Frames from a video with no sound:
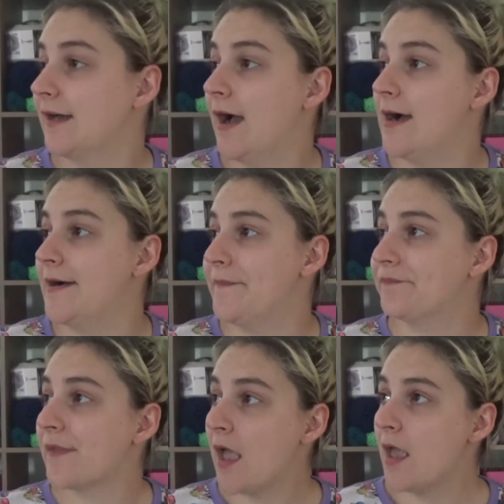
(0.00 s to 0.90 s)
So
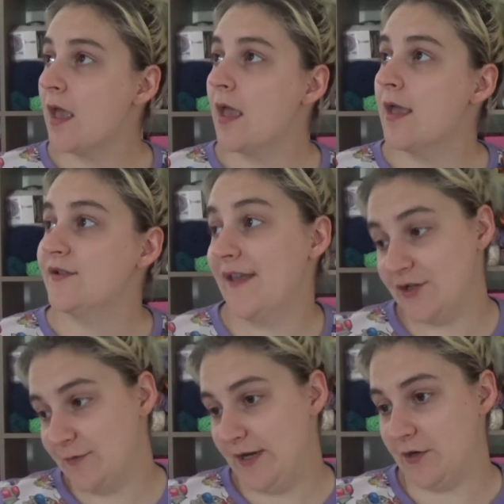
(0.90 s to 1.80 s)
that
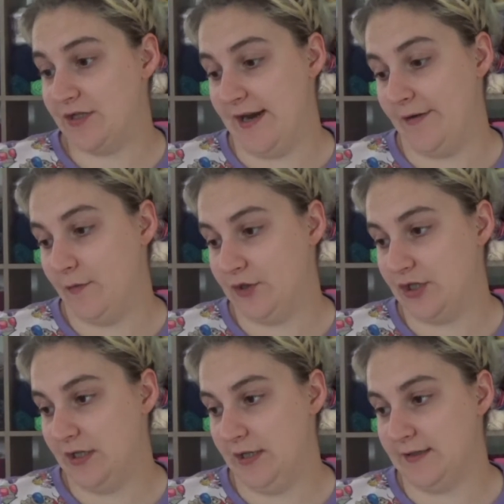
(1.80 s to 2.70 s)
should be here today, which
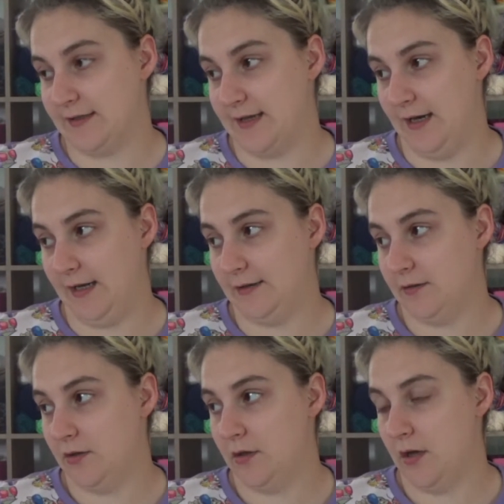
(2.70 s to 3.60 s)
is exciting.
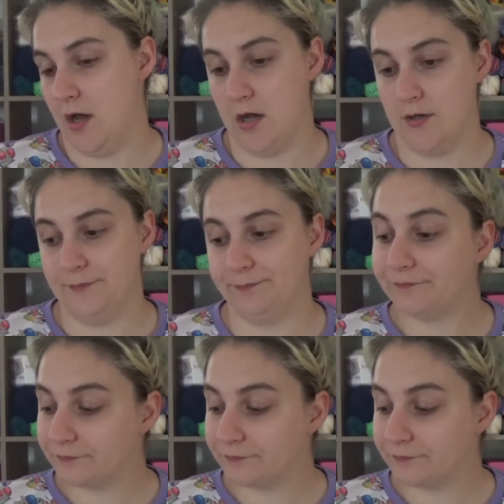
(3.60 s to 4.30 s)
What